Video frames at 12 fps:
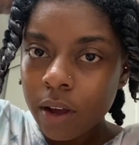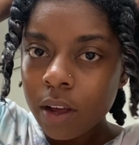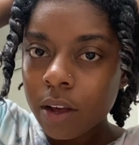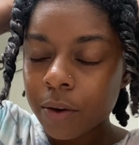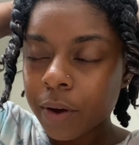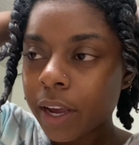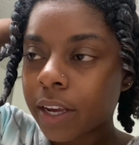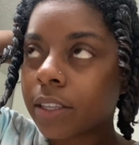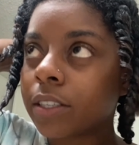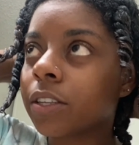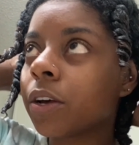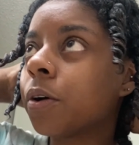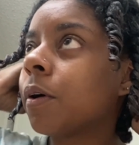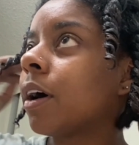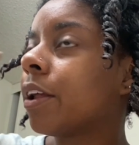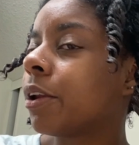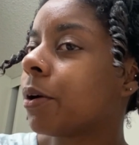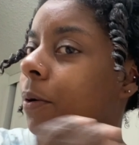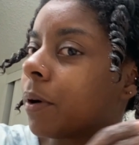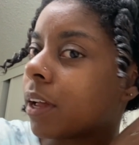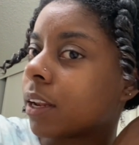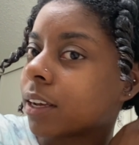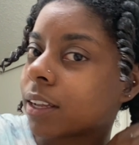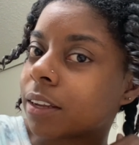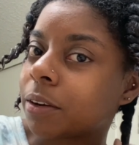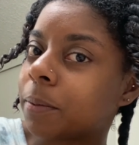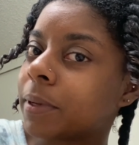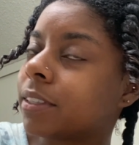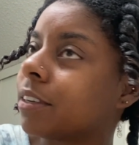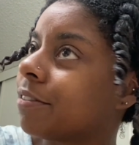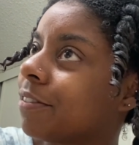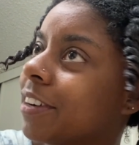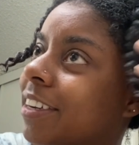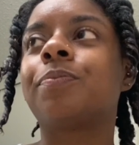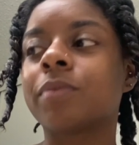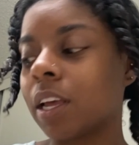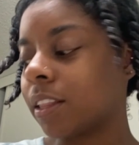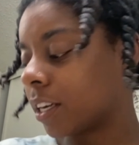Okay, so I know I look a little bit different.